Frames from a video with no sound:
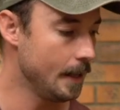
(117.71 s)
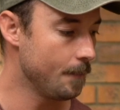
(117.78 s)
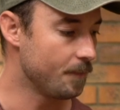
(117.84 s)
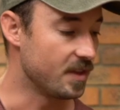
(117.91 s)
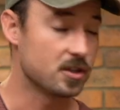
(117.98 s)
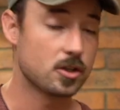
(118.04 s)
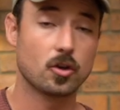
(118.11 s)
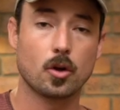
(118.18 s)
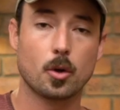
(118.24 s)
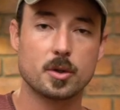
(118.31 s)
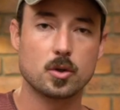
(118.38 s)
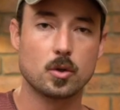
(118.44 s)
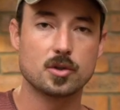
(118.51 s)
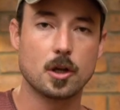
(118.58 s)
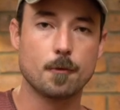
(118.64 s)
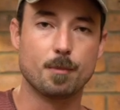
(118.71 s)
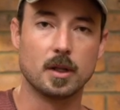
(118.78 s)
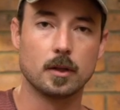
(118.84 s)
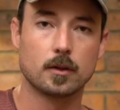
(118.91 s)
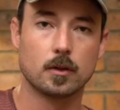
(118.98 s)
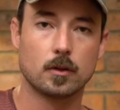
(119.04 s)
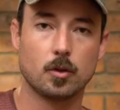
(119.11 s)
This guitar was also
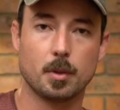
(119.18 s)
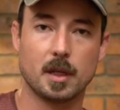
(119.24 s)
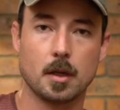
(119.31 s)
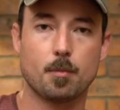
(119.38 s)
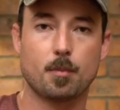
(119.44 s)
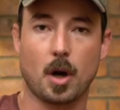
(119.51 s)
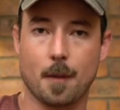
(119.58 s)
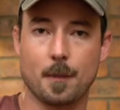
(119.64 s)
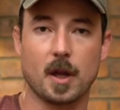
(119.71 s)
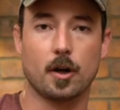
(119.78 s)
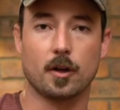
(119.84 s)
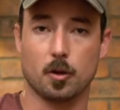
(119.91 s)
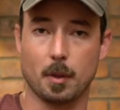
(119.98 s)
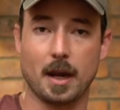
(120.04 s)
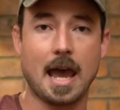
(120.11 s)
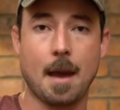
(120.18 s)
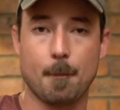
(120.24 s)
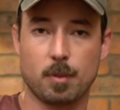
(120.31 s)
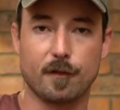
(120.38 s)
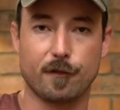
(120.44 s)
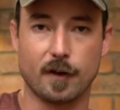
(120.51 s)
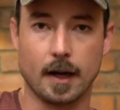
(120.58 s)
built primarily to be
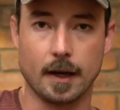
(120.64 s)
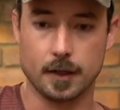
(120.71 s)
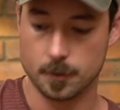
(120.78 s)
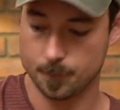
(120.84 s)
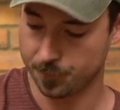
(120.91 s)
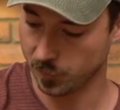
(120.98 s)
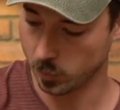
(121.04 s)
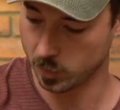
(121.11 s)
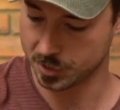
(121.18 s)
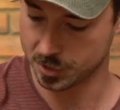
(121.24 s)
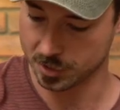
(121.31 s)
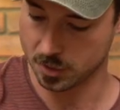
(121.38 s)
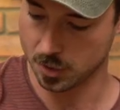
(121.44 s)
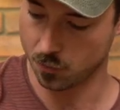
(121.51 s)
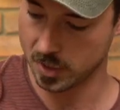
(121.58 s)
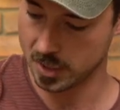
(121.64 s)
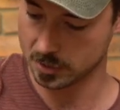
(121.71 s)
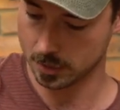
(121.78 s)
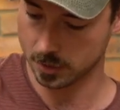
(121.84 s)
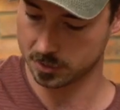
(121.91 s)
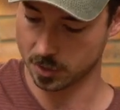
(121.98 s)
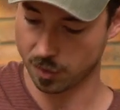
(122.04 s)
amplified, which is the
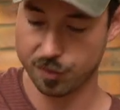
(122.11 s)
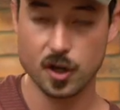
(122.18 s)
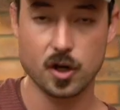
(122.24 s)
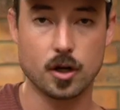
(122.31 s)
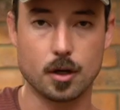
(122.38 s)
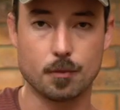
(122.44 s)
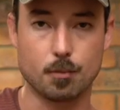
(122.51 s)
reason it's a thinner